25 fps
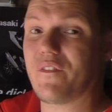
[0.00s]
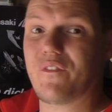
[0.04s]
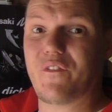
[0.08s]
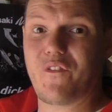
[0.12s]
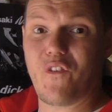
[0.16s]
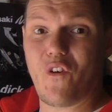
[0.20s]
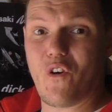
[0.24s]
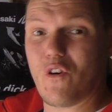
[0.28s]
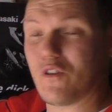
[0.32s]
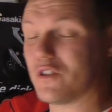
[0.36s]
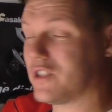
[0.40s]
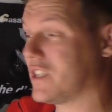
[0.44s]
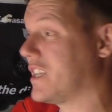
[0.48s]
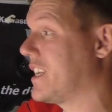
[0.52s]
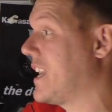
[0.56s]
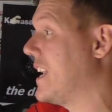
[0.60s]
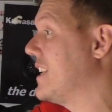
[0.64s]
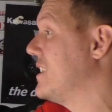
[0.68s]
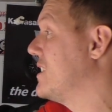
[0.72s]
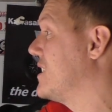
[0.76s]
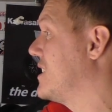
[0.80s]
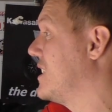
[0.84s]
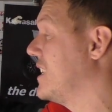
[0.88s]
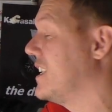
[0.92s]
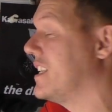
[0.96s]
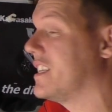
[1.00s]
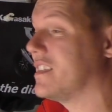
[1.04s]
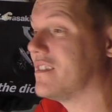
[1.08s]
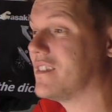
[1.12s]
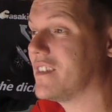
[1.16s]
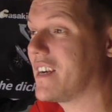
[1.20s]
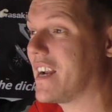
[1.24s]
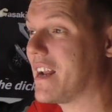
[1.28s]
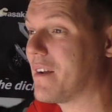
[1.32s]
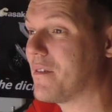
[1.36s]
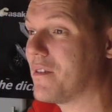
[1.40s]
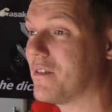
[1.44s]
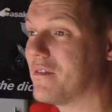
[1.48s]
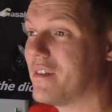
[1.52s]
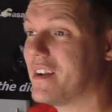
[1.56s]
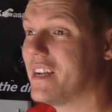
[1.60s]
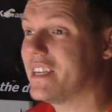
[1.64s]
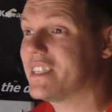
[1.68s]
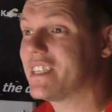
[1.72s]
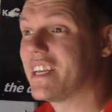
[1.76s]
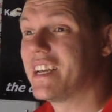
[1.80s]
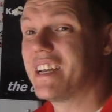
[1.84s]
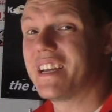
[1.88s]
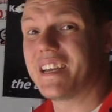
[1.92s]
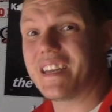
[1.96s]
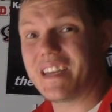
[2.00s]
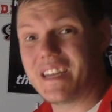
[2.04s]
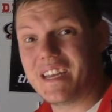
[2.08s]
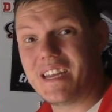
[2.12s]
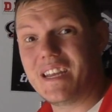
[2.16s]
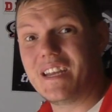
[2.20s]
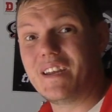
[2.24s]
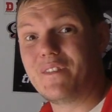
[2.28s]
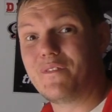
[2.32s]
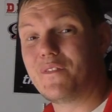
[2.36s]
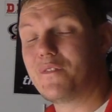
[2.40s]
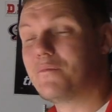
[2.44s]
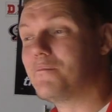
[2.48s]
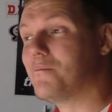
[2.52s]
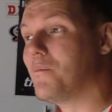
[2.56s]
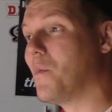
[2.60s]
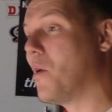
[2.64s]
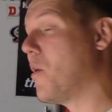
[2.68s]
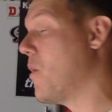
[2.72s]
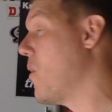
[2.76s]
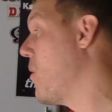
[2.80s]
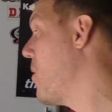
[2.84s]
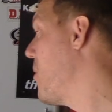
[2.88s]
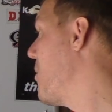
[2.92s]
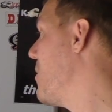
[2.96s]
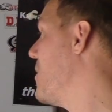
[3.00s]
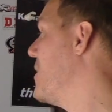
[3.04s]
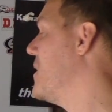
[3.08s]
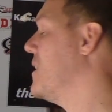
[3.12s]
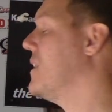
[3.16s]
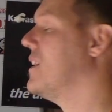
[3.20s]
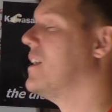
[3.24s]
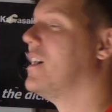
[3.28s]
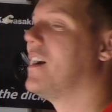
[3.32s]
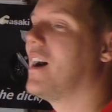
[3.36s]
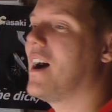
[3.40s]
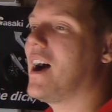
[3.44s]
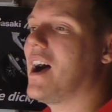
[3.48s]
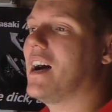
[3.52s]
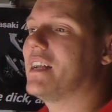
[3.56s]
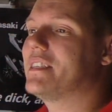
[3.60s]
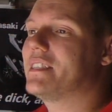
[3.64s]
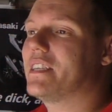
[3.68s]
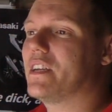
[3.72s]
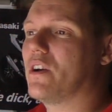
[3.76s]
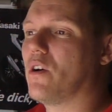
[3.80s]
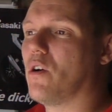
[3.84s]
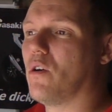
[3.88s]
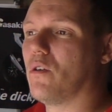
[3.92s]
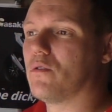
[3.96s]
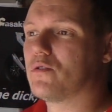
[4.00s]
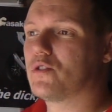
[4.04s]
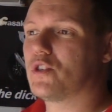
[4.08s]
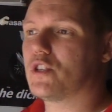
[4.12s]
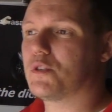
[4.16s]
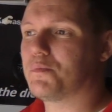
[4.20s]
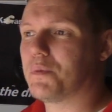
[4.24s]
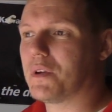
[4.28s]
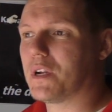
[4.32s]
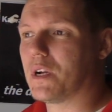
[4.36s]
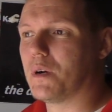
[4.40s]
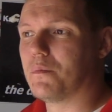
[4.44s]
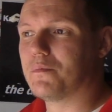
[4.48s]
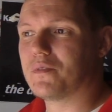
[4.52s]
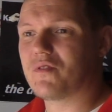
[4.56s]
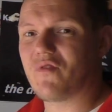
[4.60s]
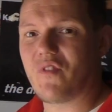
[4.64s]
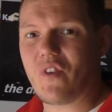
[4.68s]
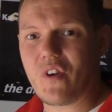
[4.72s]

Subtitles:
the force against the inner and outer race even more, and it all just becomes